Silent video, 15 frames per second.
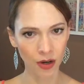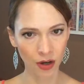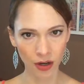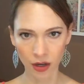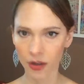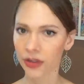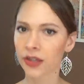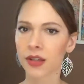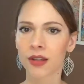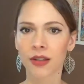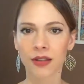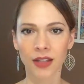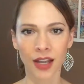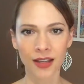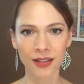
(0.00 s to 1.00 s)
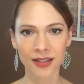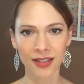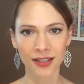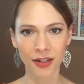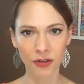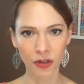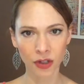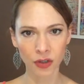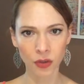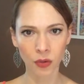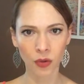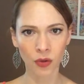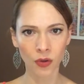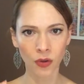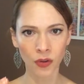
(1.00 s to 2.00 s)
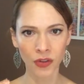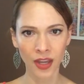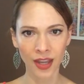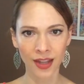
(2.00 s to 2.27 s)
are nice and under controlled,